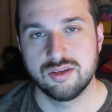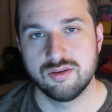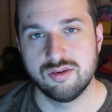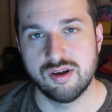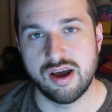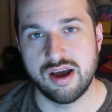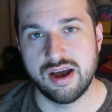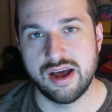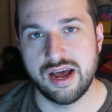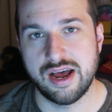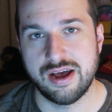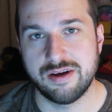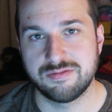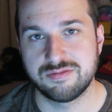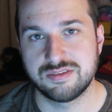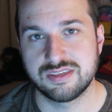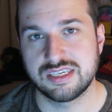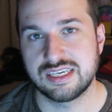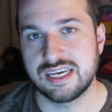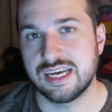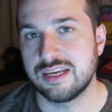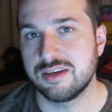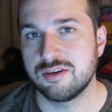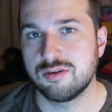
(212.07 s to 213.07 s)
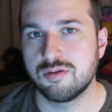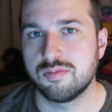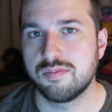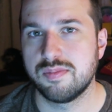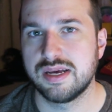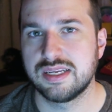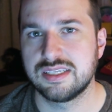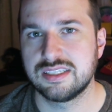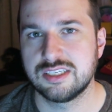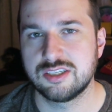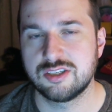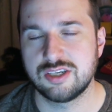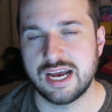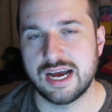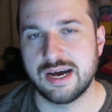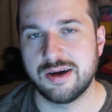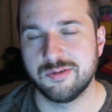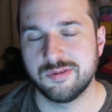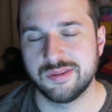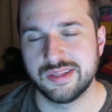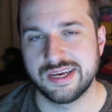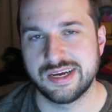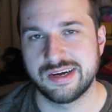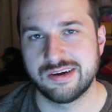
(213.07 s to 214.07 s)
You now have to get your message
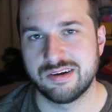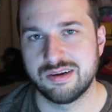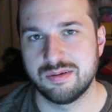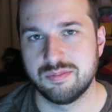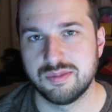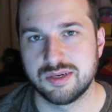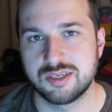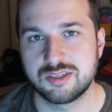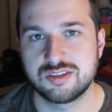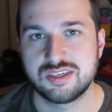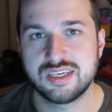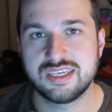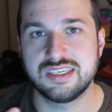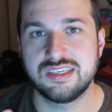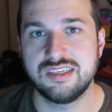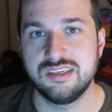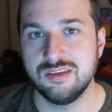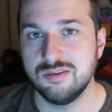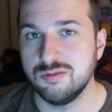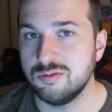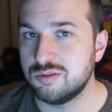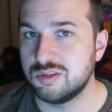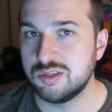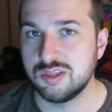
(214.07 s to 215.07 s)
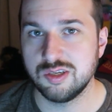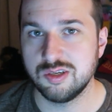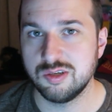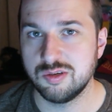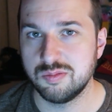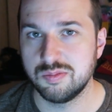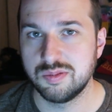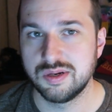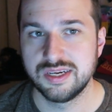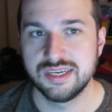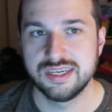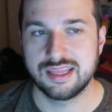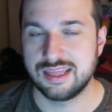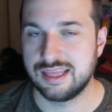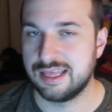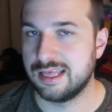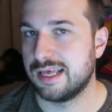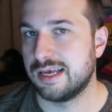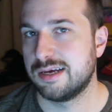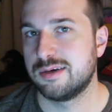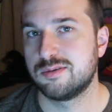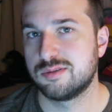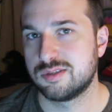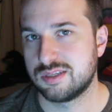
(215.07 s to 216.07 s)
out there, and much like YouTube,
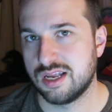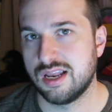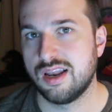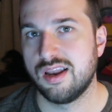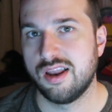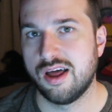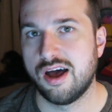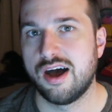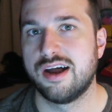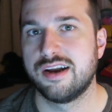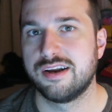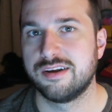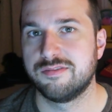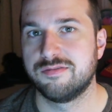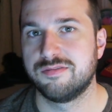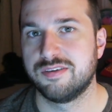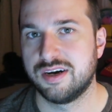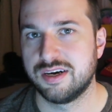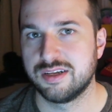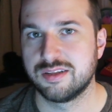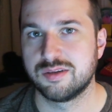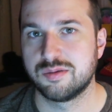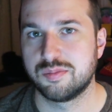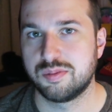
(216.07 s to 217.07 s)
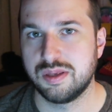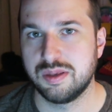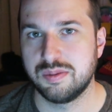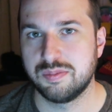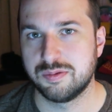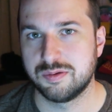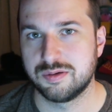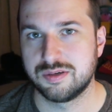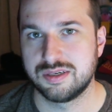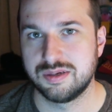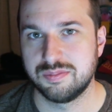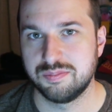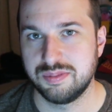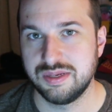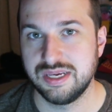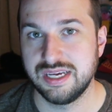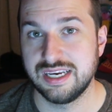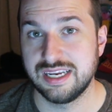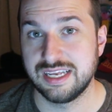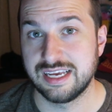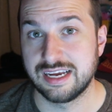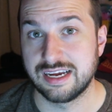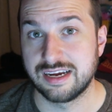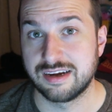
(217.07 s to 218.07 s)
there's a lot of other people
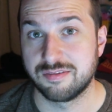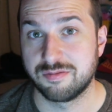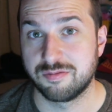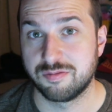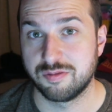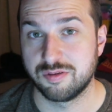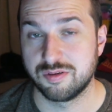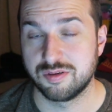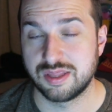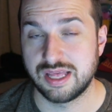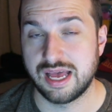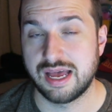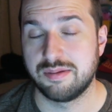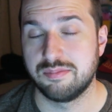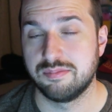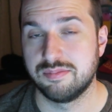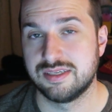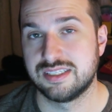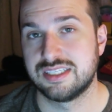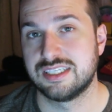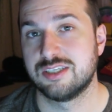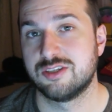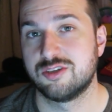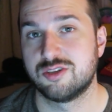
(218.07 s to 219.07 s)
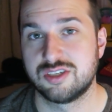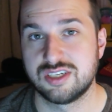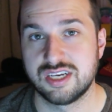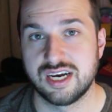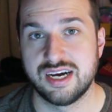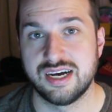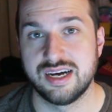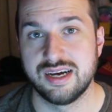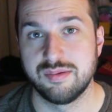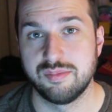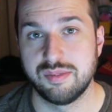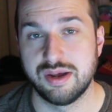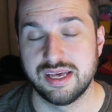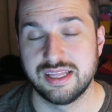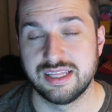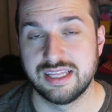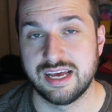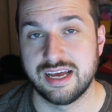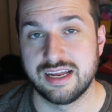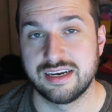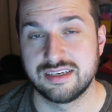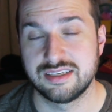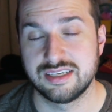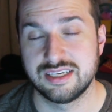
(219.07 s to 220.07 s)
competing for that message time and
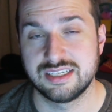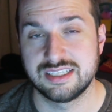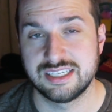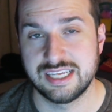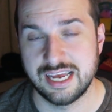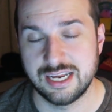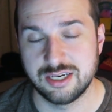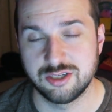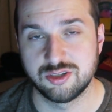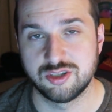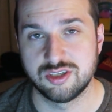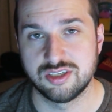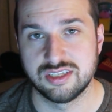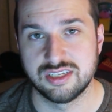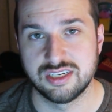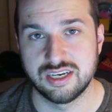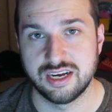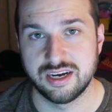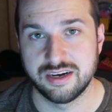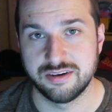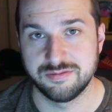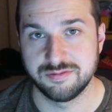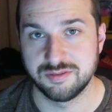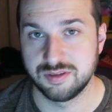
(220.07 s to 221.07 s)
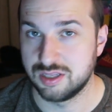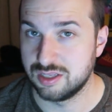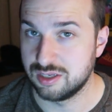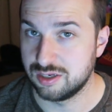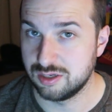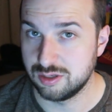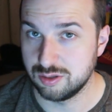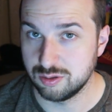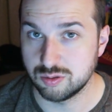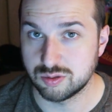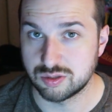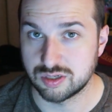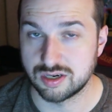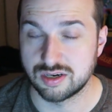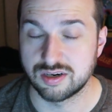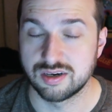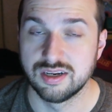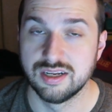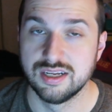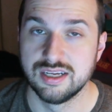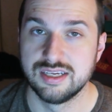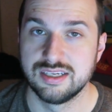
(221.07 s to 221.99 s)
that attention of the user.